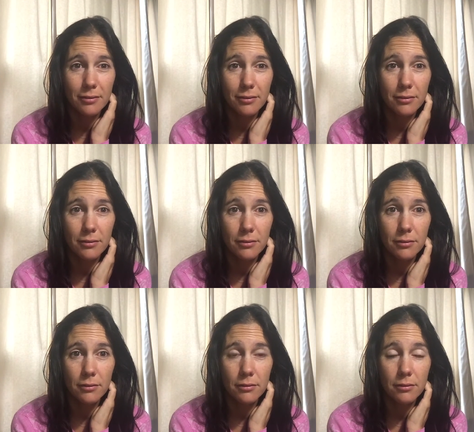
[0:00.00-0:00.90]

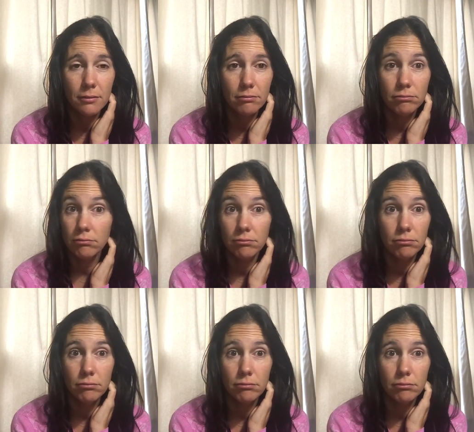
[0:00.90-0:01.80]

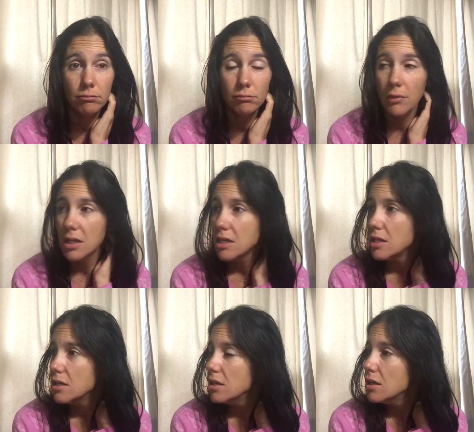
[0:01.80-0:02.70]

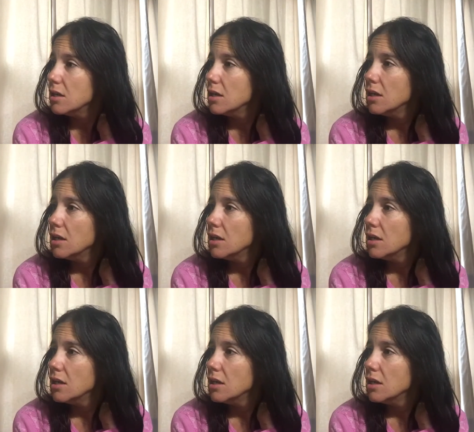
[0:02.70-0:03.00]
(silence)